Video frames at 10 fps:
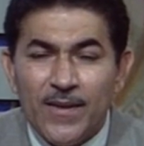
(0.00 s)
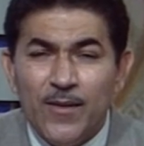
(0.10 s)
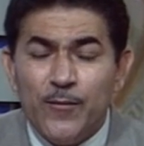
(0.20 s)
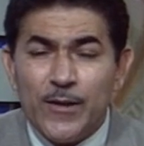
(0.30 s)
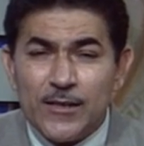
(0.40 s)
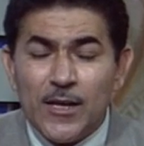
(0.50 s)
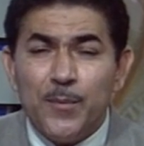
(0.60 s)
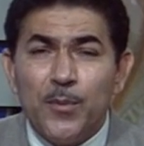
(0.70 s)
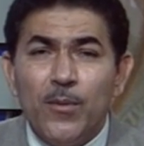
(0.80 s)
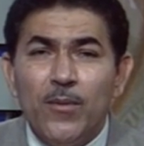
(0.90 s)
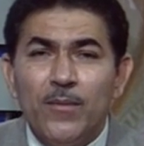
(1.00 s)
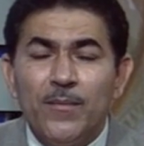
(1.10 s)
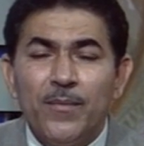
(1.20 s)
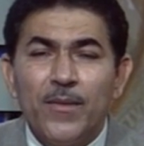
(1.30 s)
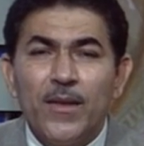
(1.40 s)
For example,
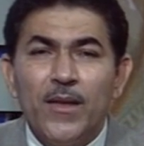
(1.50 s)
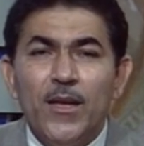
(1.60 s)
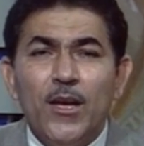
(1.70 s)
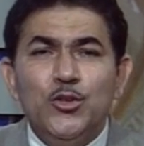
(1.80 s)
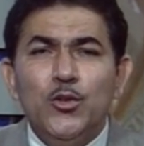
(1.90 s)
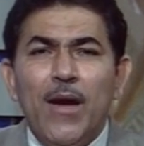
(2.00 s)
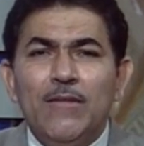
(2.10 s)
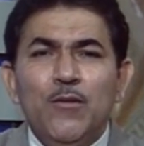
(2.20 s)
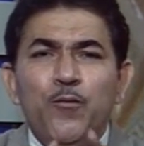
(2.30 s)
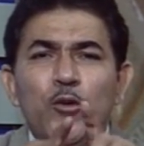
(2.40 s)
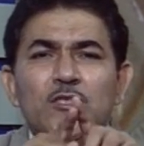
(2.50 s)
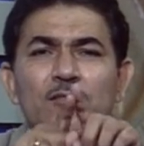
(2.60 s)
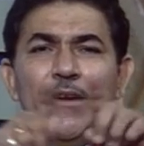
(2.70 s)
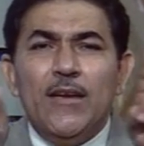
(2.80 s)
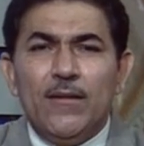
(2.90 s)
you have the full
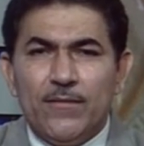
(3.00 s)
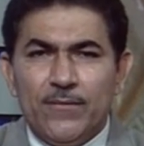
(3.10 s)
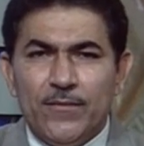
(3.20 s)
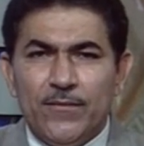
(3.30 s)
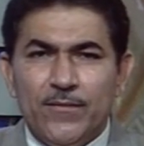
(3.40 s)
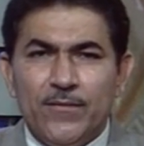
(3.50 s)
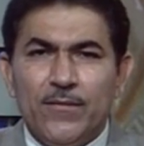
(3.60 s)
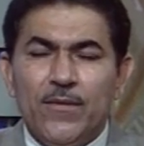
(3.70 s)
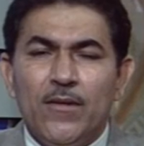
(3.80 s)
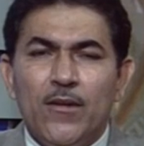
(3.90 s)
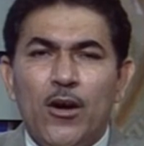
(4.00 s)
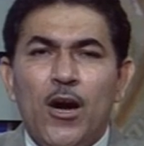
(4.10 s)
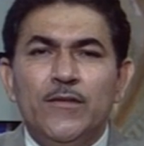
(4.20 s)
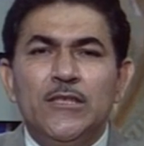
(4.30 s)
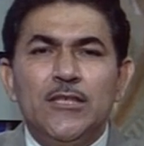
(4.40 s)
screen
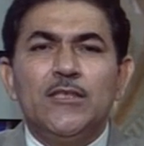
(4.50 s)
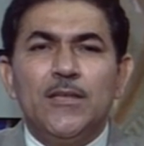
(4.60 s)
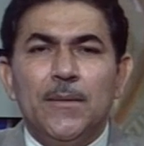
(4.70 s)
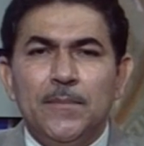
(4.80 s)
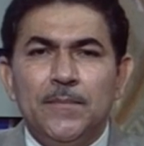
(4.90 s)
of the system